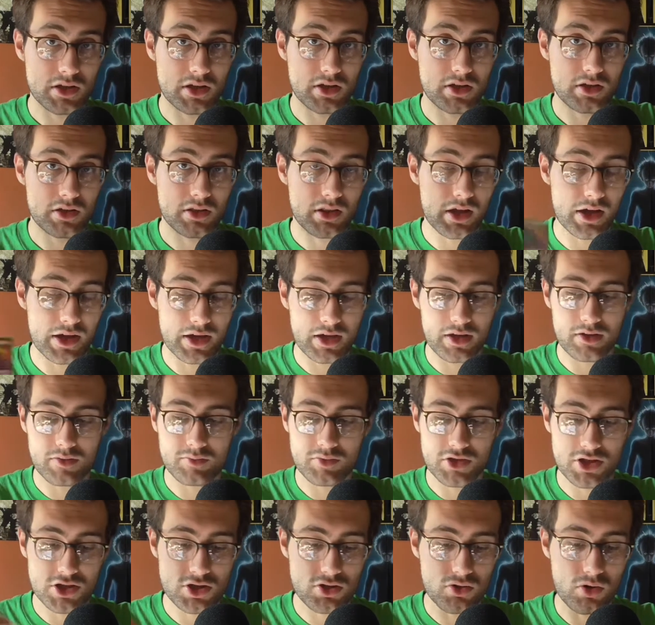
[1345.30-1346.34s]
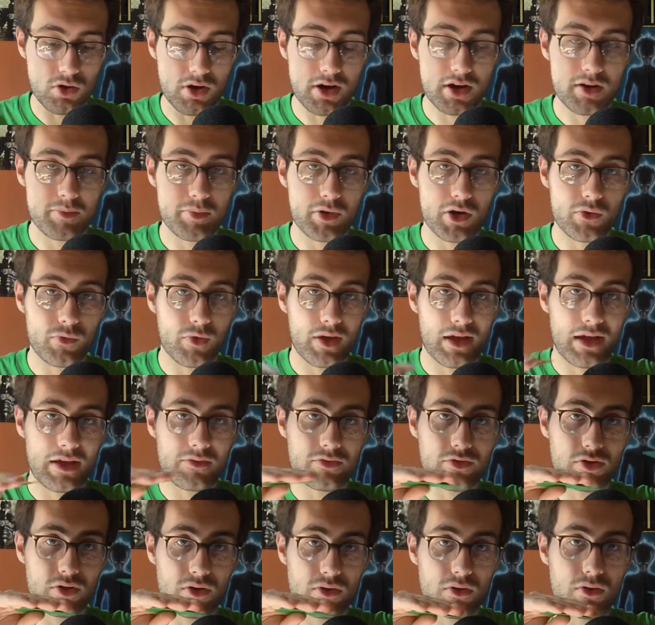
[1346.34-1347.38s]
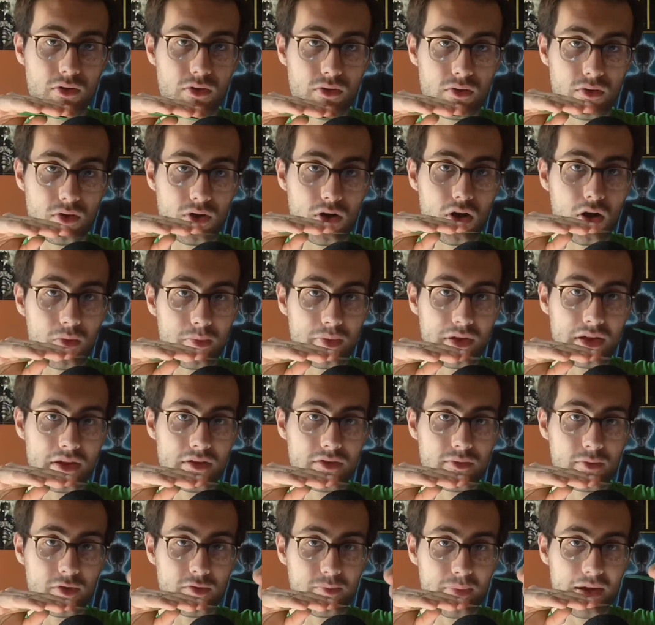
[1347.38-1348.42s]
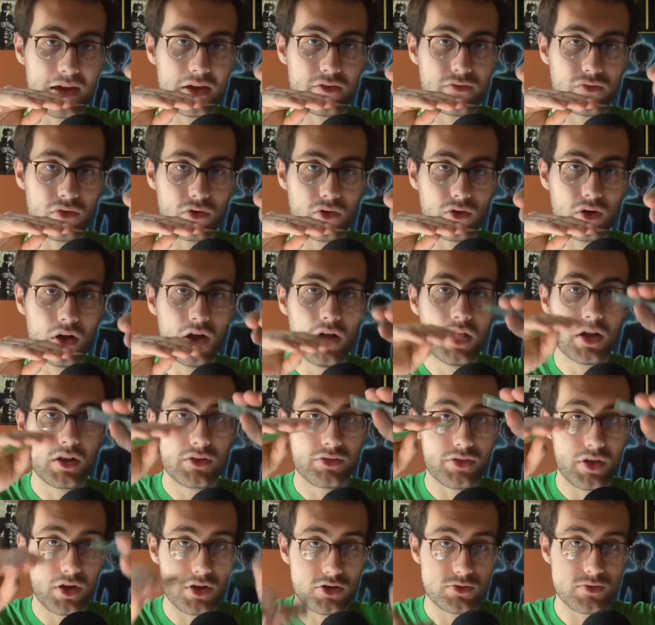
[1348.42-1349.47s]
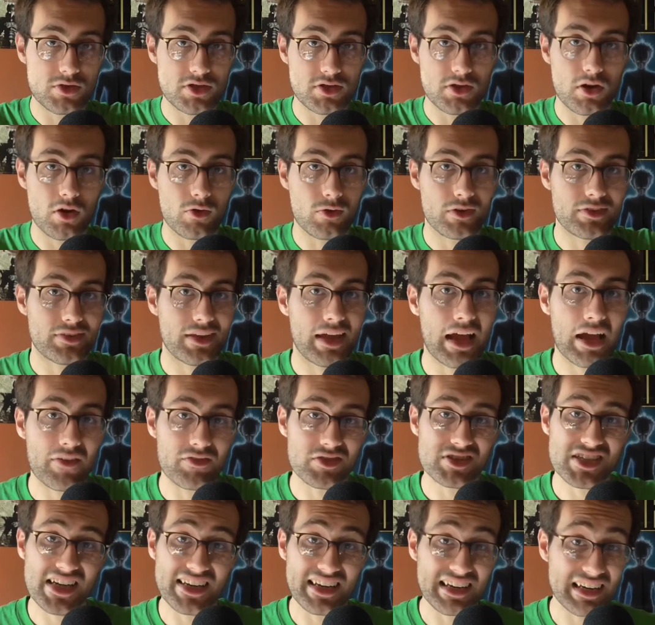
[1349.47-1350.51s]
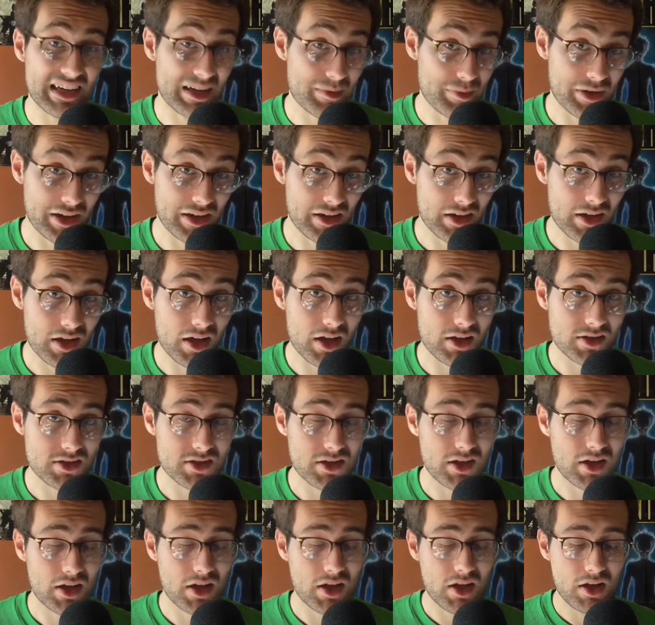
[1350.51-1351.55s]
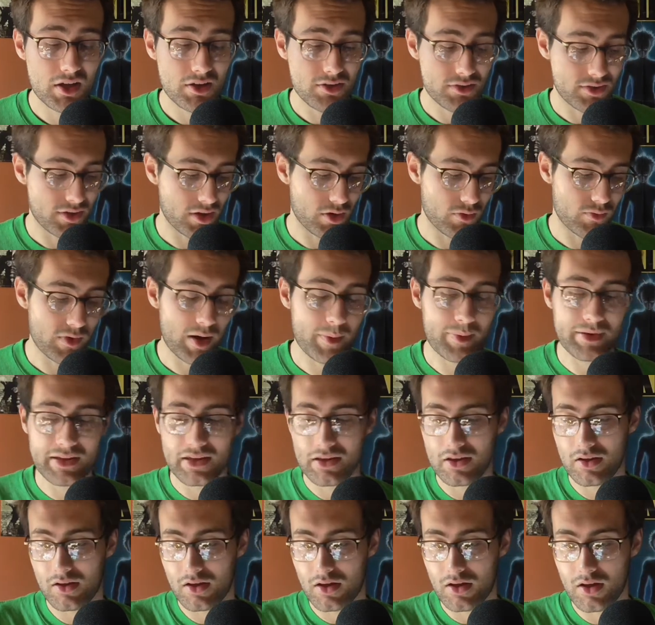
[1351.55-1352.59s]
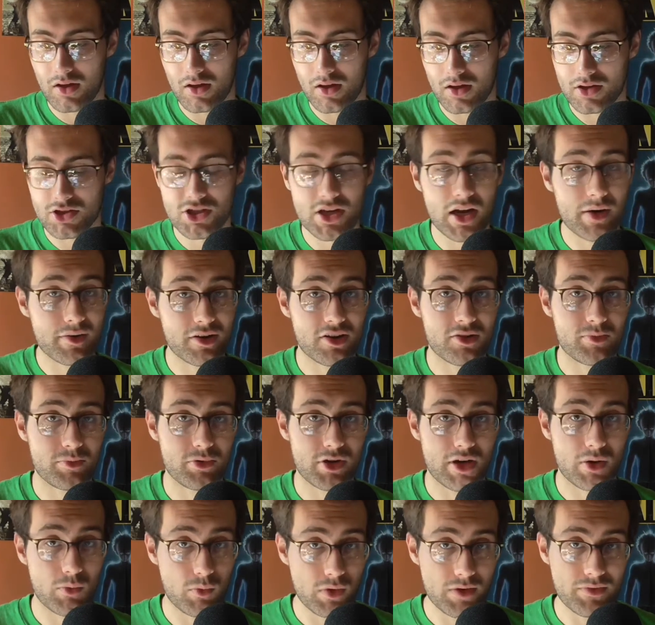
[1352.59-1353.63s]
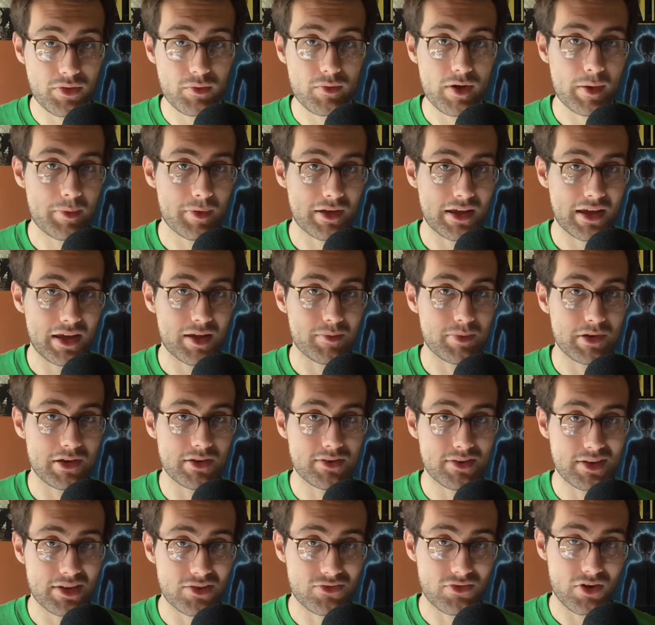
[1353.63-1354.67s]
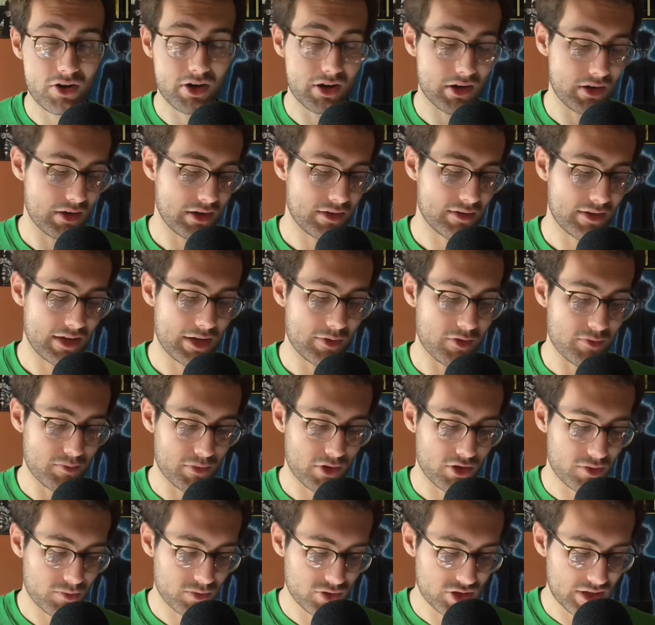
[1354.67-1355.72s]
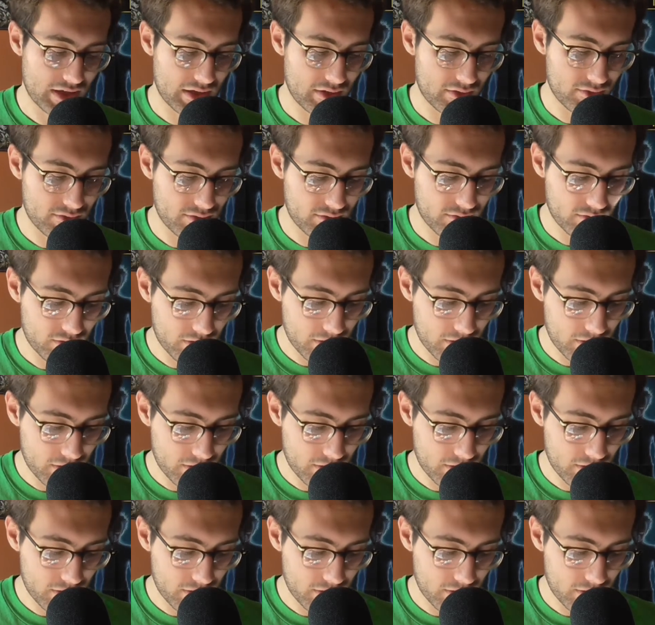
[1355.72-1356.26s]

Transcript: like destroyed, but if we have 2 copies we've paid for, those resolve because they haven't technically been cast. So Shattering Spree with the Replicate ability is very good at dealing with multiple chalices.